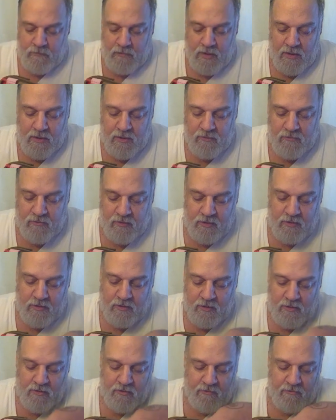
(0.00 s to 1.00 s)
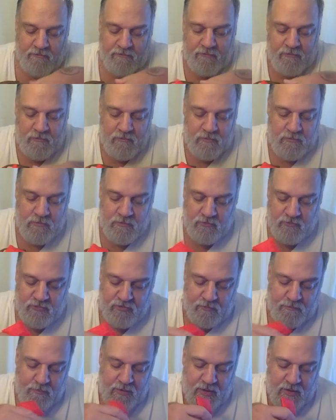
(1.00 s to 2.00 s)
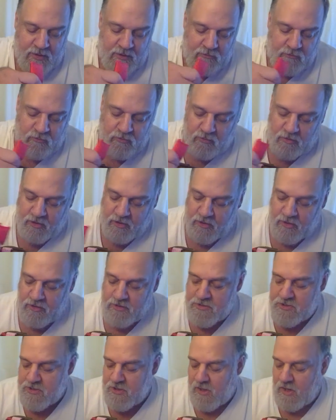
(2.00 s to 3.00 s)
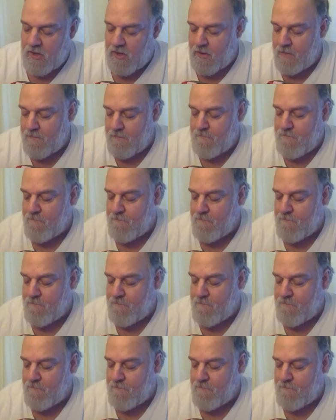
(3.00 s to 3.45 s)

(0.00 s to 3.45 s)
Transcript: I can take care of somebody with a gunshot